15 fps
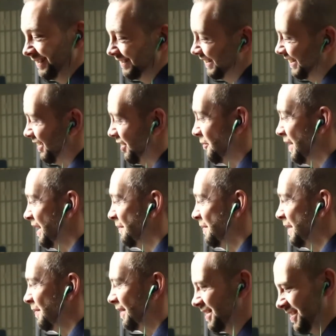Not many people are
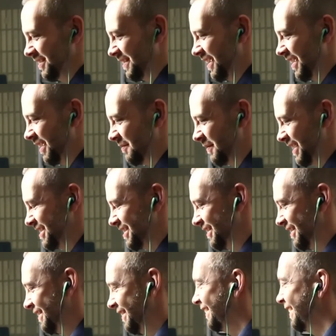doing that, I imagine.
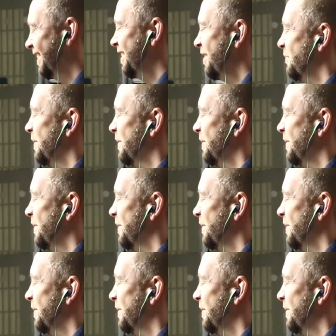But